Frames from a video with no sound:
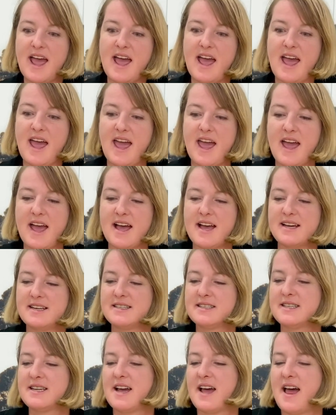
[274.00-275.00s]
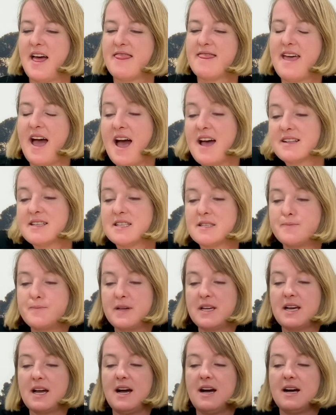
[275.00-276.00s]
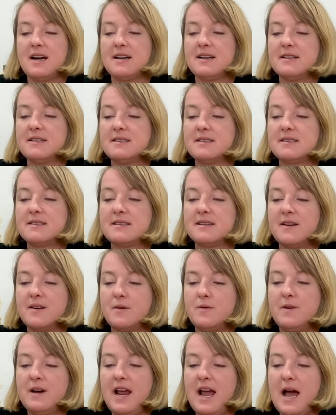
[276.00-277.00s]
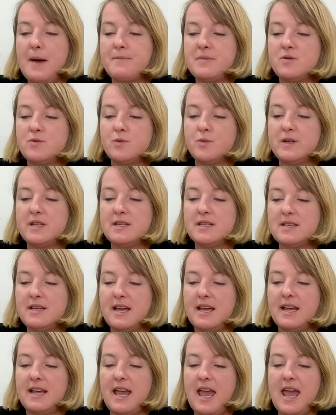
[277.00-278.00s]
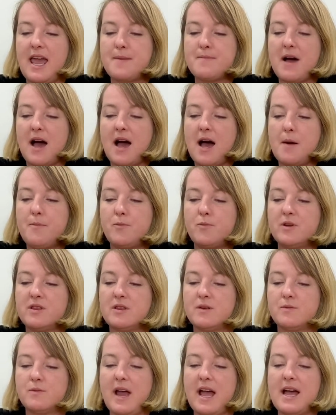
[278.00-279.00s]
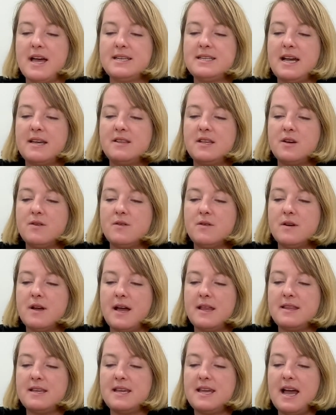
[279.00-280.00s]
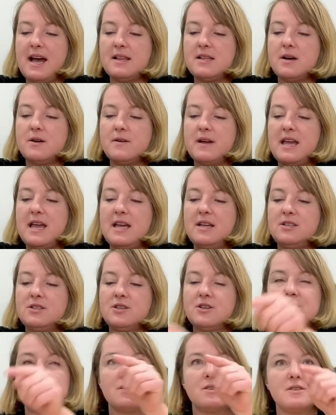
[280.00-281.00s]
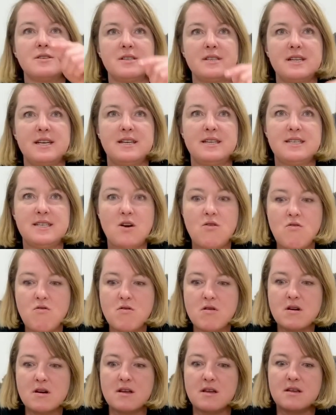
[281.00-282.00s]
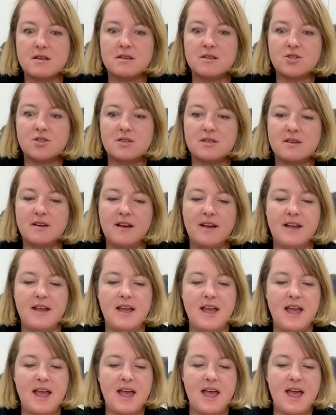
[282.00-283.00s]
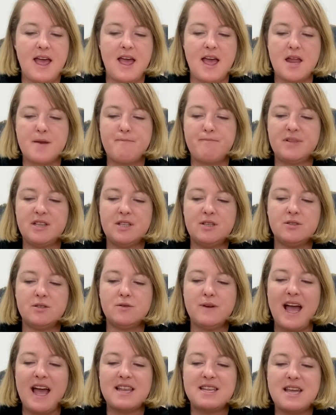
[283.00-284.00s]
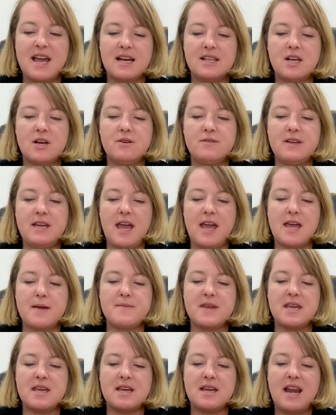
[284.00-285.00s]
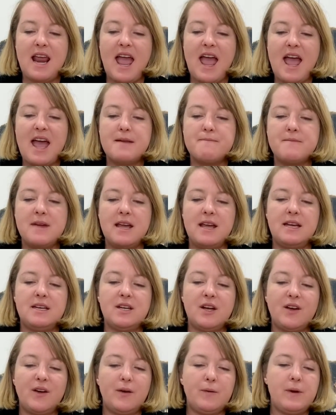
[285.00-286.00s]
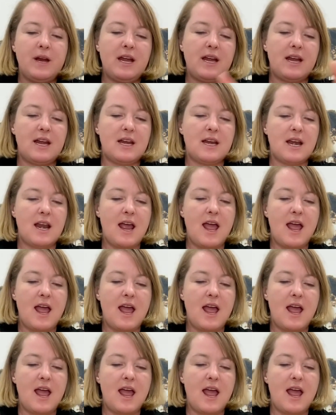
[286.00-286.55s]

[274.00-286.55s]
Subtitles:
And that's because what happened when it came up with the red and the yellow, it turned into orange. And blue and yellow came in and made green.